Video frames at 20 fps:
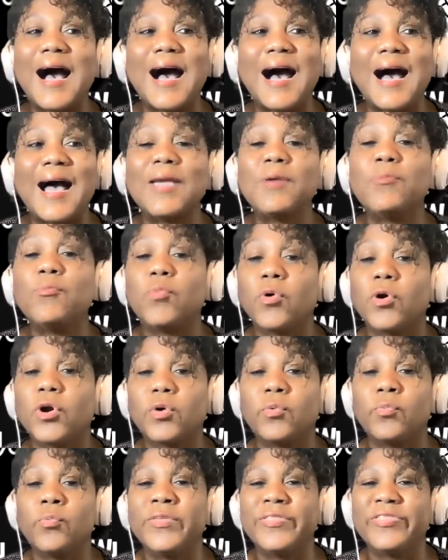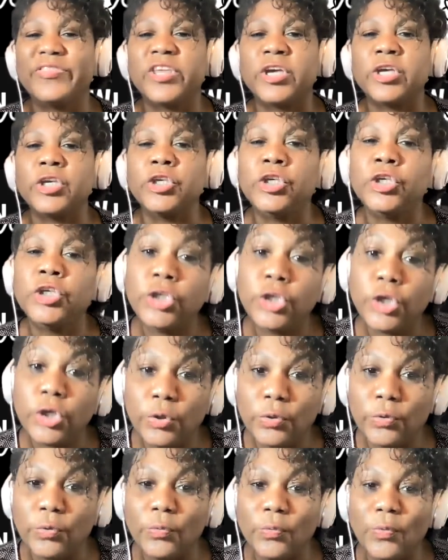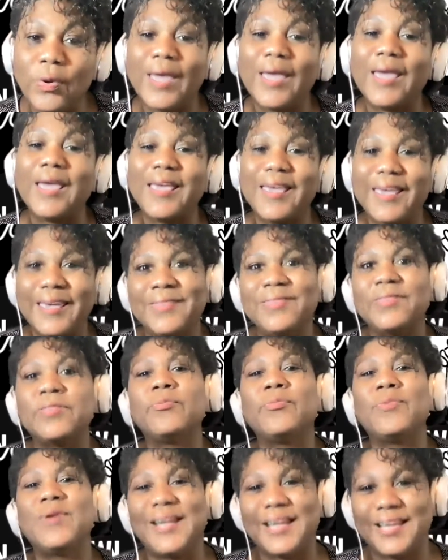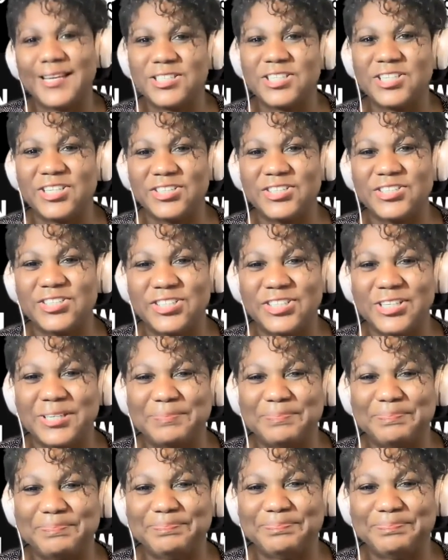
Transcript: I work with the you in the relationship.